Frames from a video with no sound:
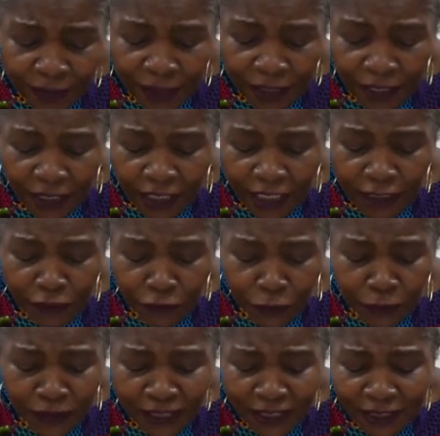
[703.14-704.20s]
and I
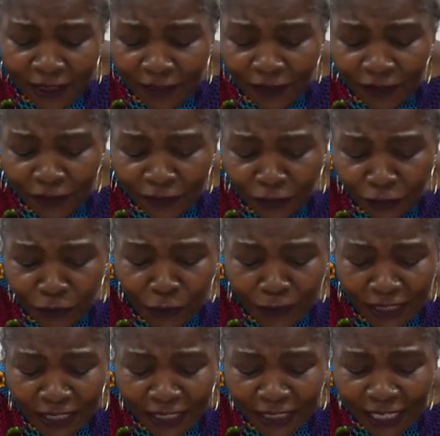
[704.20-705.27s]
do it on the
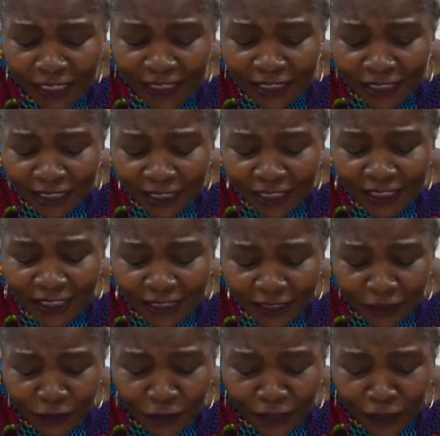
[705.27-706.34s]
way that is
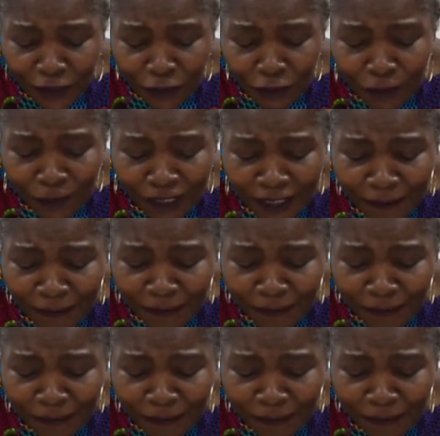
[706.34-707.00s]
going to be